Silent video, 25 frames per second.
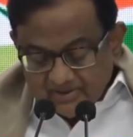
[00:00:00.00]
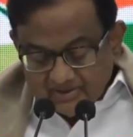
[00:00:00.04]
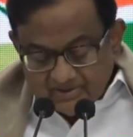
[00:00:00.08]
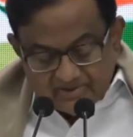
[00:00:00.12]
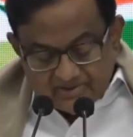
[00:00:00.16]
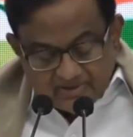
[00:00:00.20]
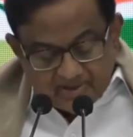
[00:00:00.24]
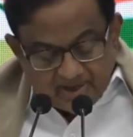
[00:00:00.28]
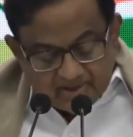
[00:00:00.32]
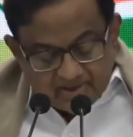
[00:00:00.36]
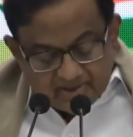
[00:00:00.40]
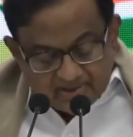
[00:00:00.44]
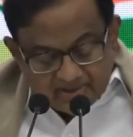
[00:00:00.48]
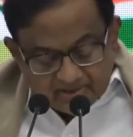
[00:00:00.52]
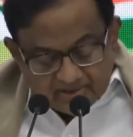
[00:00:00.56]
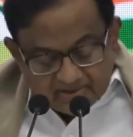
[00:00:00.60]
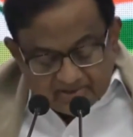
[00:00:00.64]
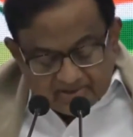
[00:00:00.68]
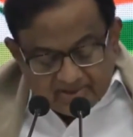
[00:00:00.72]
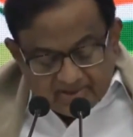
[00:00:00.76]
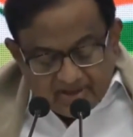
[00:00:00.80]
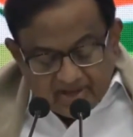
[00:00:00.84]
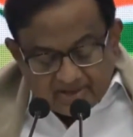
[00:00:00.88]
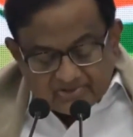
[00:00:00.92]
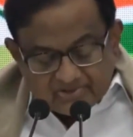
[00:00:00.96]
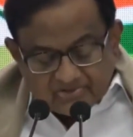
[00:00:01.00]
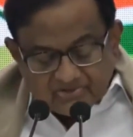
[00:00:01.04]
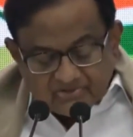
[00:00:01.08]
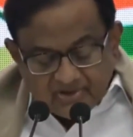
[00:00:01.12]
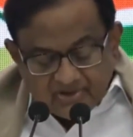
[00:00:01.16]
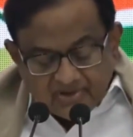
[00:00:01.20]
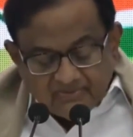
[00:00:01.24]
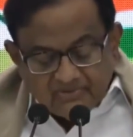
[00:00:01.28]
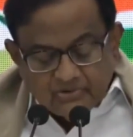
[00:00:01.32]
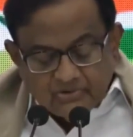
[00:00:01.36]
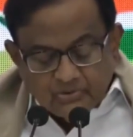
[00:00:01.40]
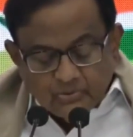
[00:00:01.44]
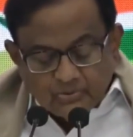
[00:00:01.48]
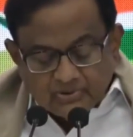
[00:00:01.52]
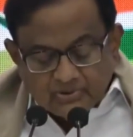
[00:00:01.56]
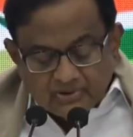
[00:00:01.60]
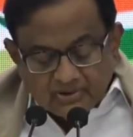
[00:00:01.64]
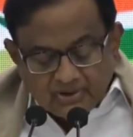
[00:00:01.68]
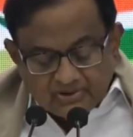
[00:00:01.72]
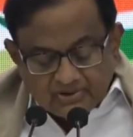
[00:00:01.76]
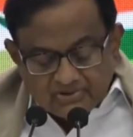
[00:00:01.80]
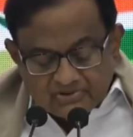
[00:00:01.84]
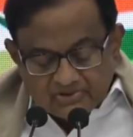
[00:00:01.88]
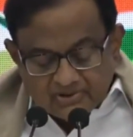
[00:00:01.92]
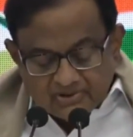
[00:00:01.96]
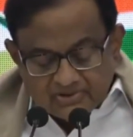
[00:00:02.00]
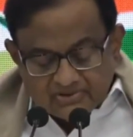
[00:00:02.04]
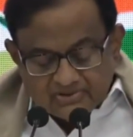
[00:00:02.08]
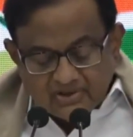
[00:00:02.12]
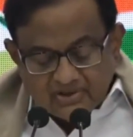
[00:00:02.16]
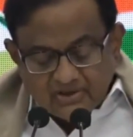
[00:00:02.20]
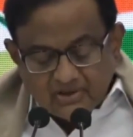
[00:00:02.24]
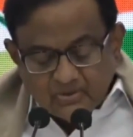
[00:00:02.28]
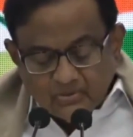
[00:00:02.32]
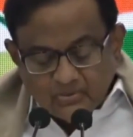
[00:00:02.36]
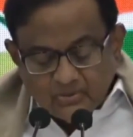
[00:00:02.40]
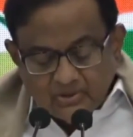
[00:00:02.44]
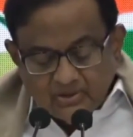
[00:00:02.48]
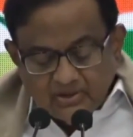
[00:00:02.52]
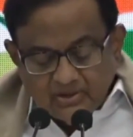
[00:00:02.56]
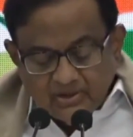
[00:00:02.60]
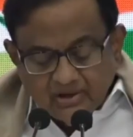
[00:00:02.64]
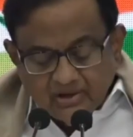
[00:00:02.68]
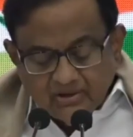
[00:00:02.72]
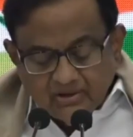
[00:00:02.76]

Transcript: direct tax revenue collections are only